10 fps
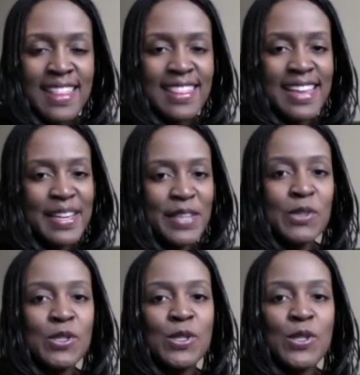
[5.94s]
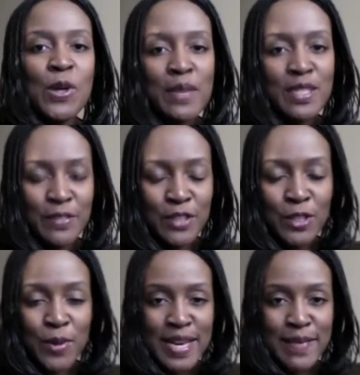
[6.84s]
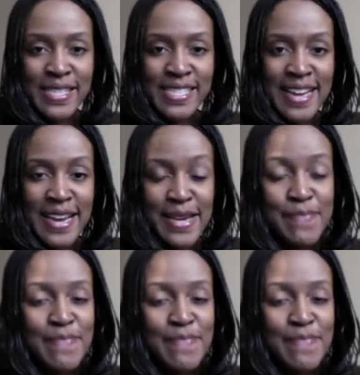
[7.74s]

Thank you so much for joining me today.